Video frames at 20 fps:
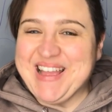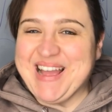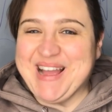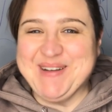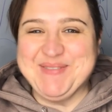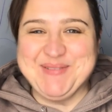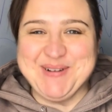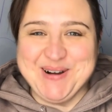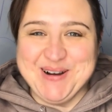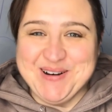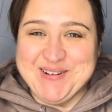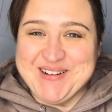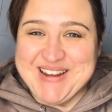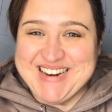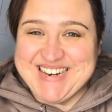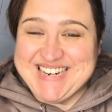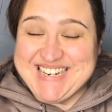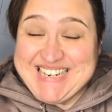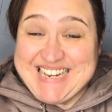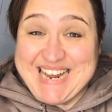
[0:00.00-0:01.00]
I've
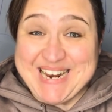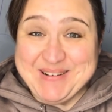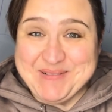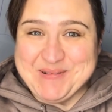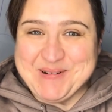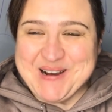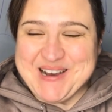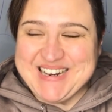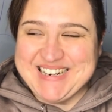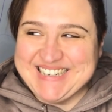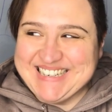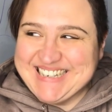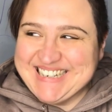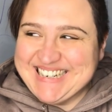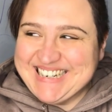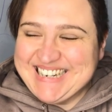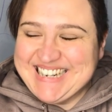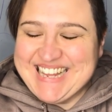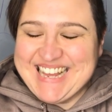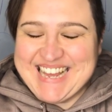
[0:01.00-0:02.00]
already done one
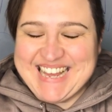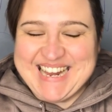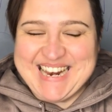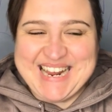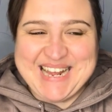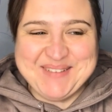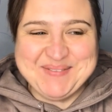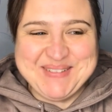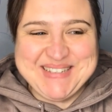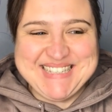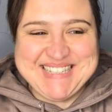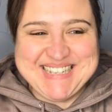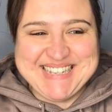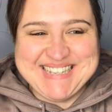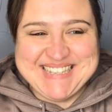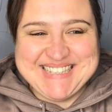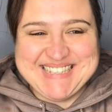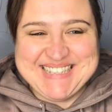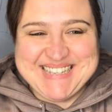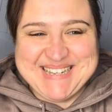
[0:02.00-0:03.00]
and I'm
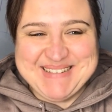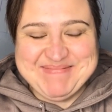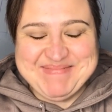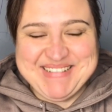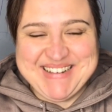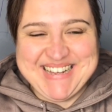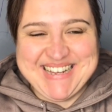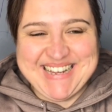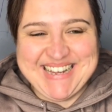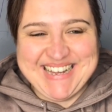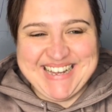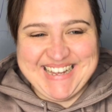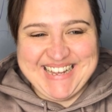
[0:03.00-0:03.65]
still sleepy.